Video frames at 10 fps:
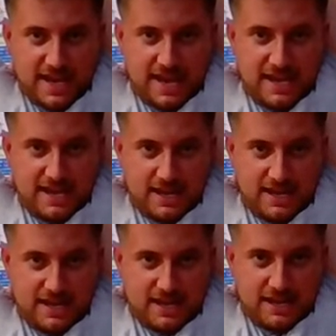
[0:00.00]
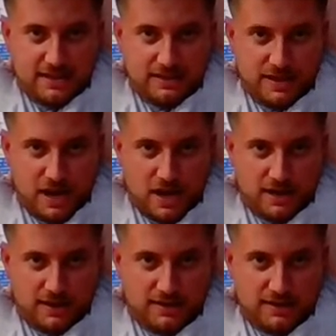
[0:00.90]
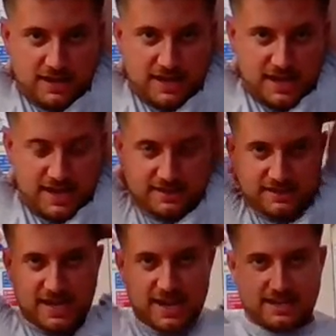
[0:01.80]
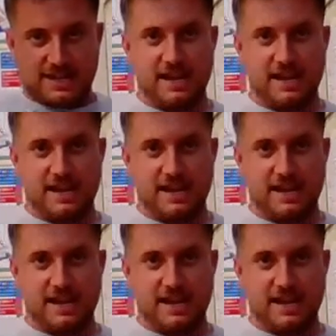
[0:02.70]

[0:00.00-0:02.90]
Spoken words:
8, 9, and 10.